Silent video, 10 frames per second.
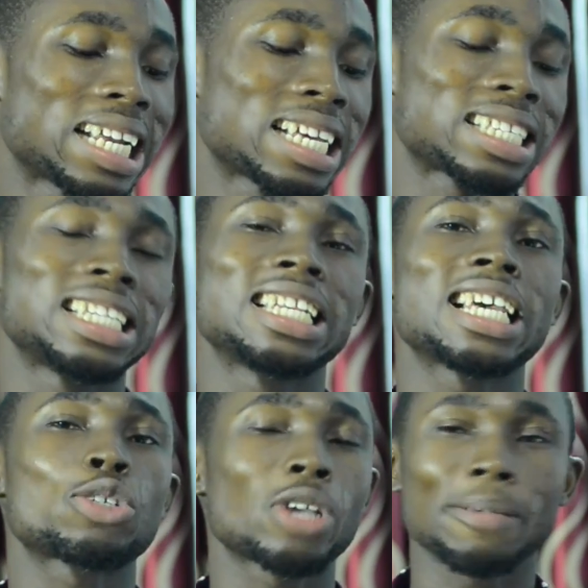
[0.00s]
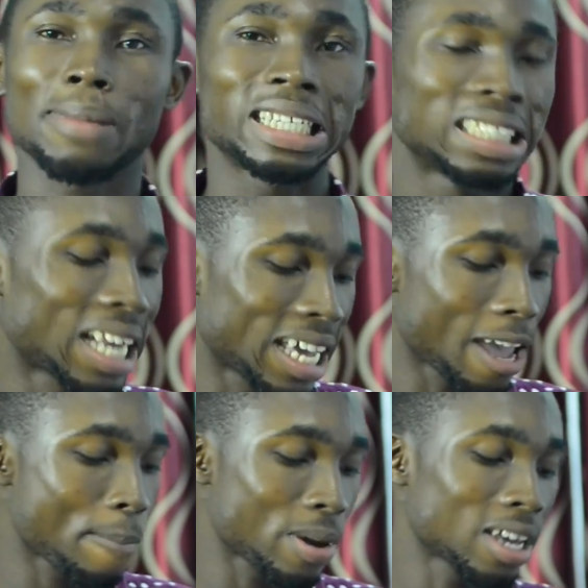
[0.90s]
I say, the network band, and
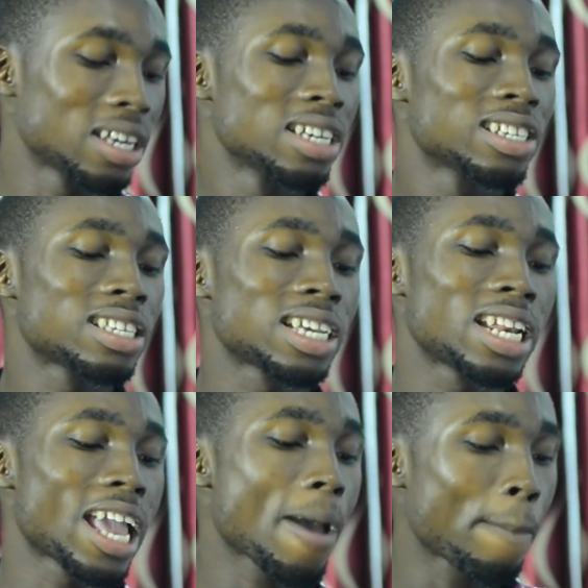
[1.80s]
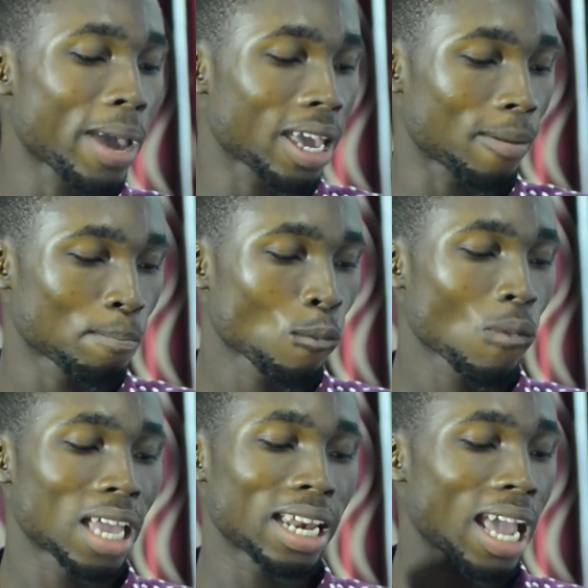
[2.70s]
I pay. This is the pay
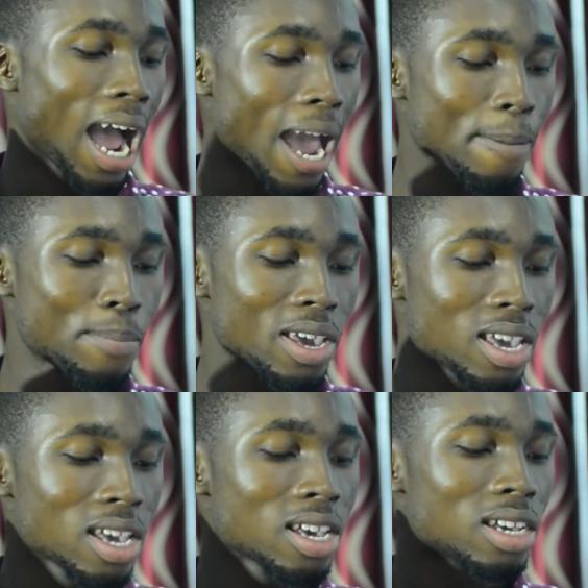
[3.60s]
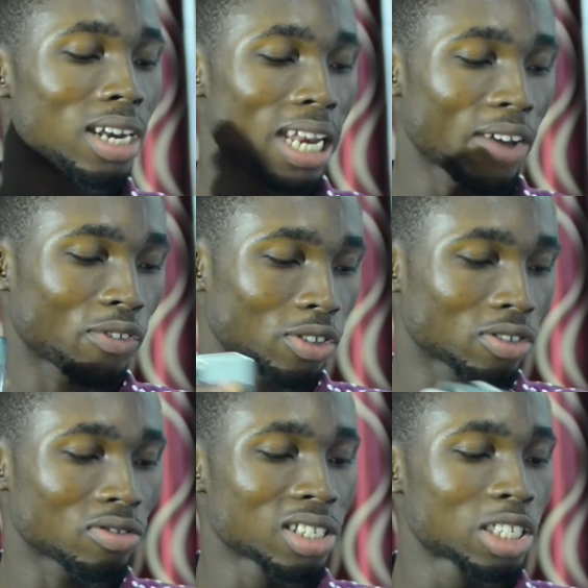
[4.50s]
in the IP level,
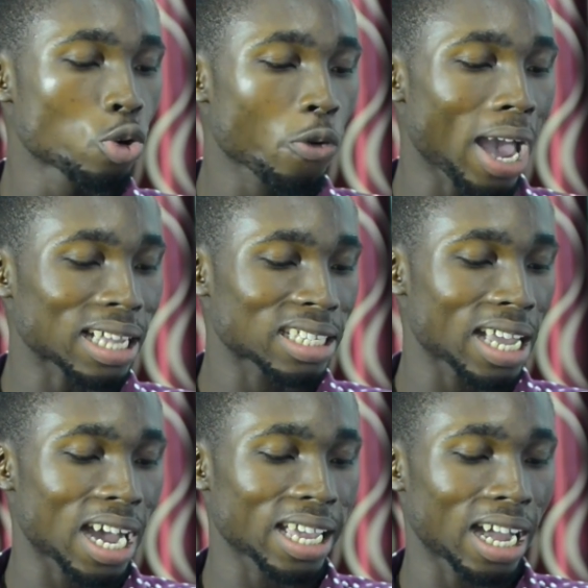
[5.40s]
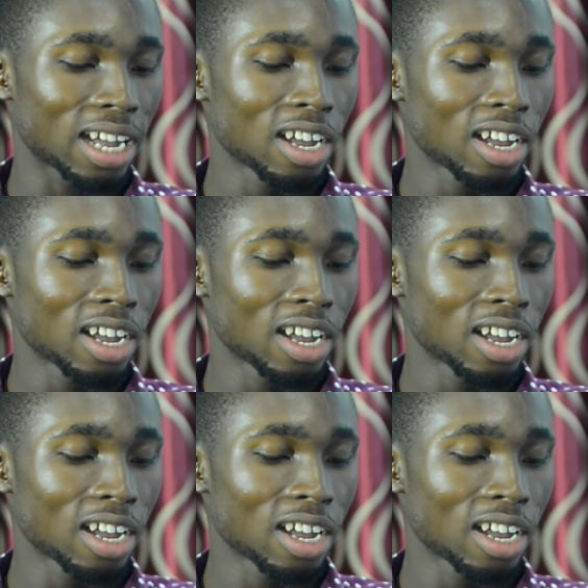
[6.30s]
no, into which I say higher.